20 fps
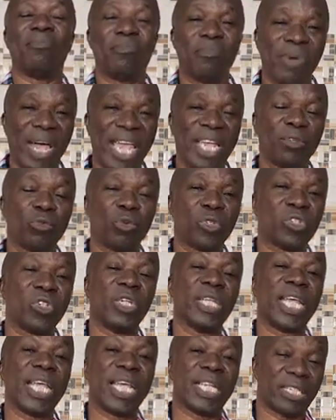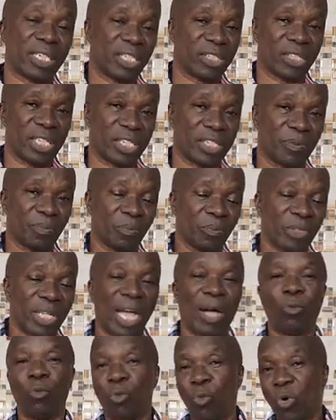mind was on earthly things.
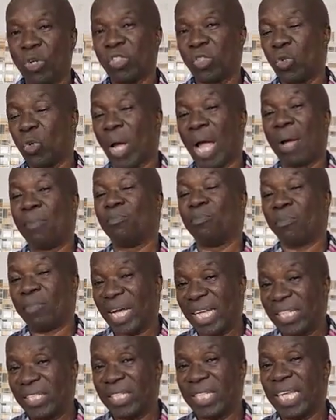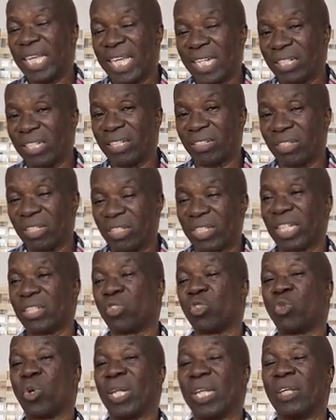And once you are minding earthly things, that
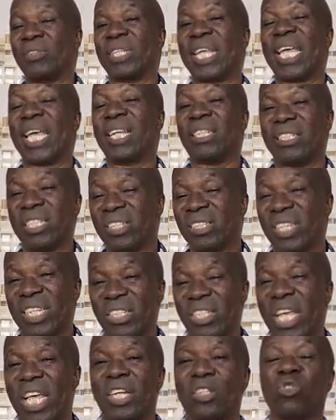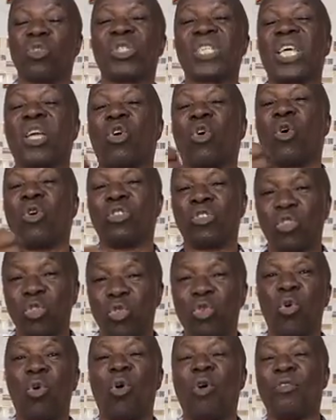is, you allow the earthly things to take
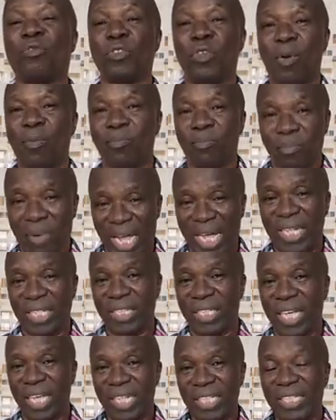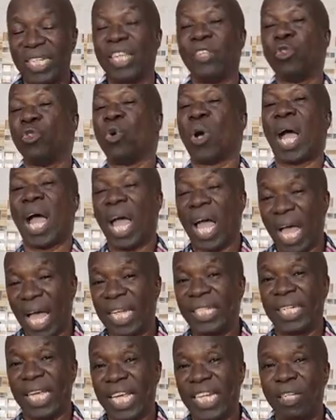control of your mind, then you are
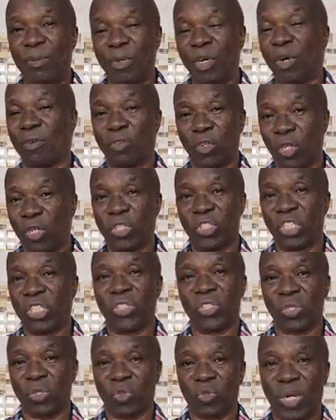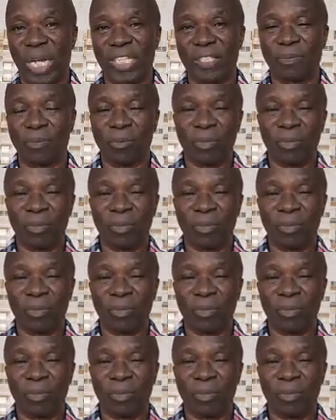an enemy of the Lord Jesus Christ.